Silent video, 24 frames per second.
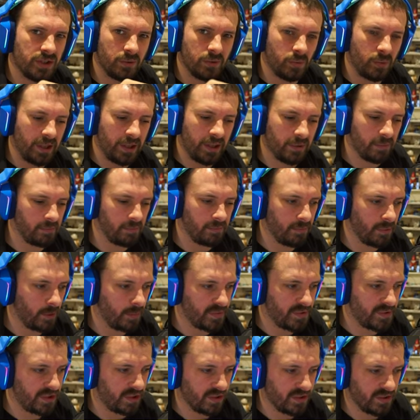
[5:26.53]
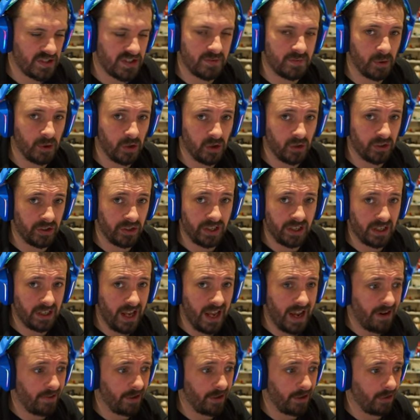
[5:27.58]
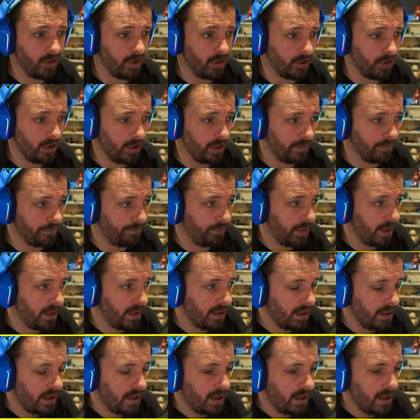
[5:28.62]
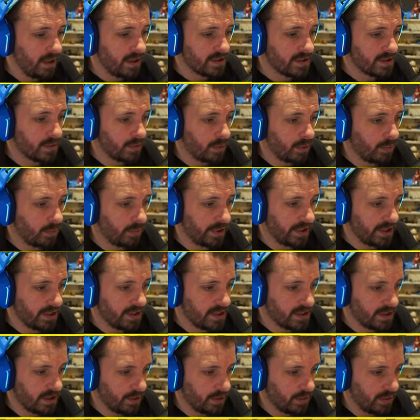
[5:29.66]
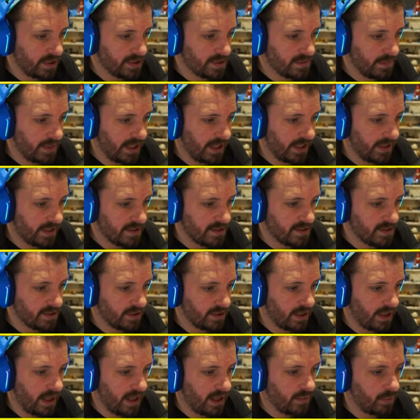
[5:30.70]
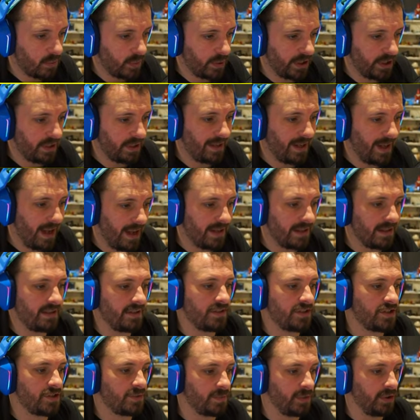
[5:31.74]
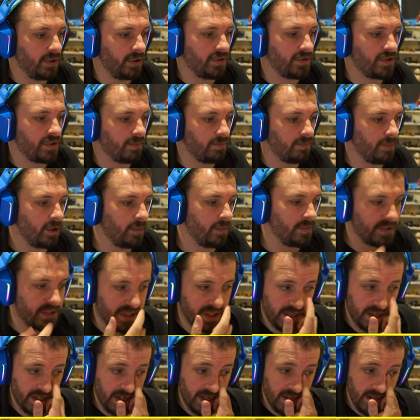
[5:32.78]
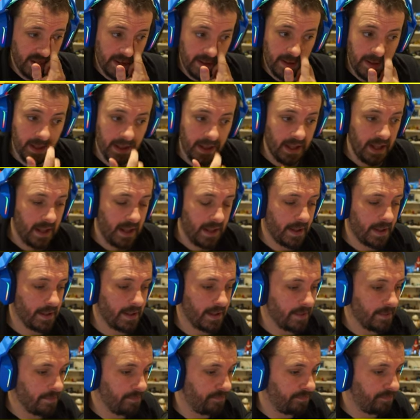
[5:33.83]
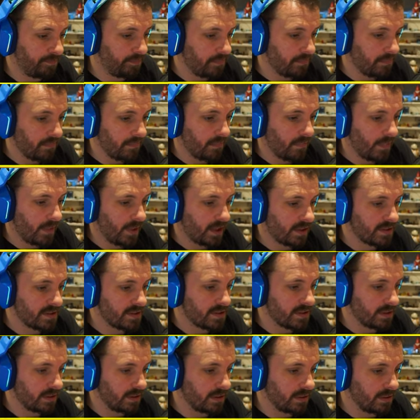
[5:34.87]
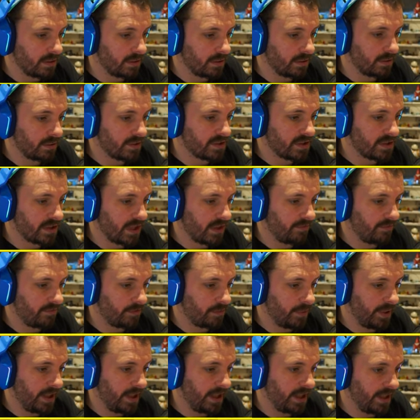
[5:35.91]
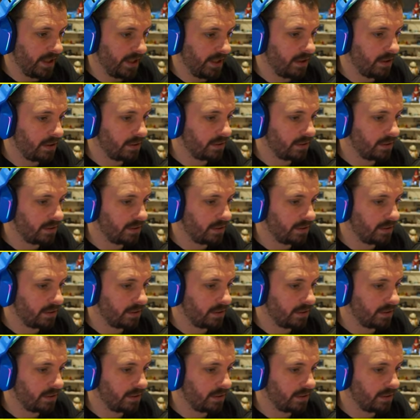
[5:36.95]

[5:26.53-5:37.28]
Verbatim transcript: whether mobs can spawn in an area or not. So what we need to do is make it so that we can spawn some mobs in here. Um, so starting from here,